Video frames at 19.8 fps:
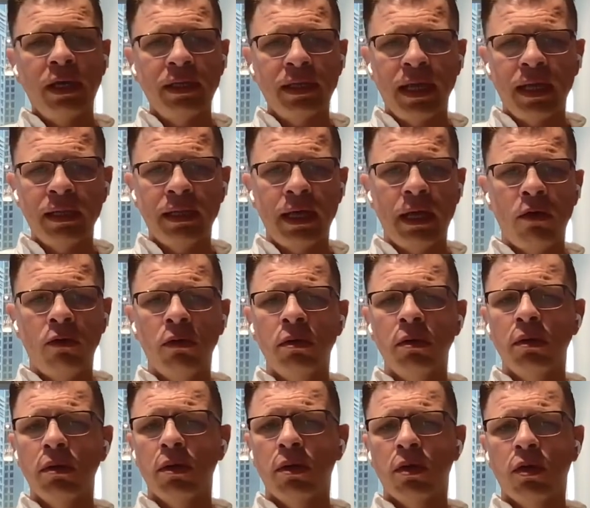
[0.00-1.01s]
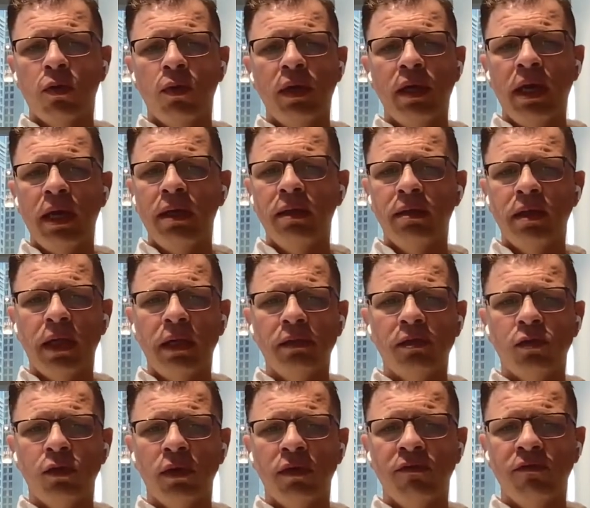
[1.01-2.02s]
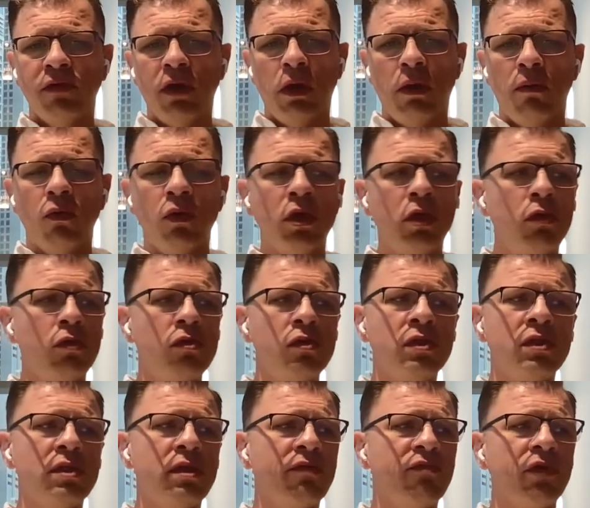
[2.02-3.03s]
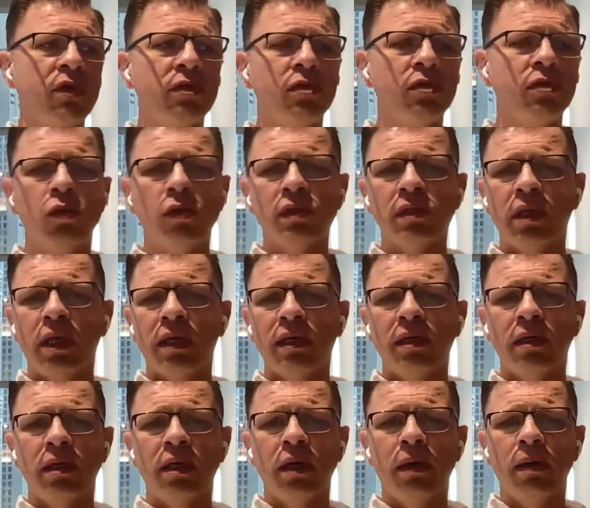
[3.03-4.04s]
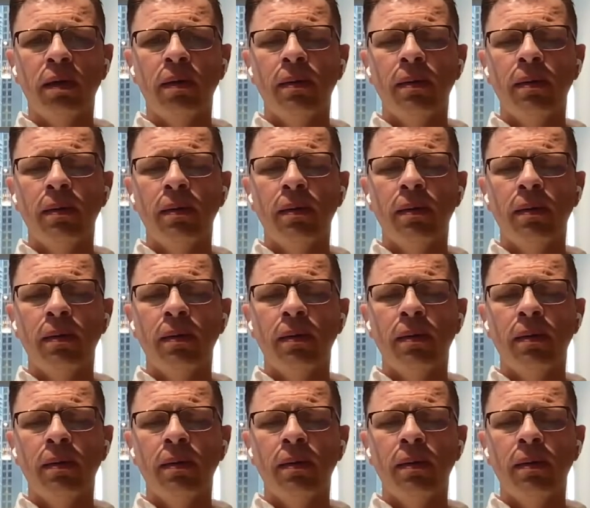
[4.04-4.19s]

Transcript: Write that down, create that sort of, use different tools like,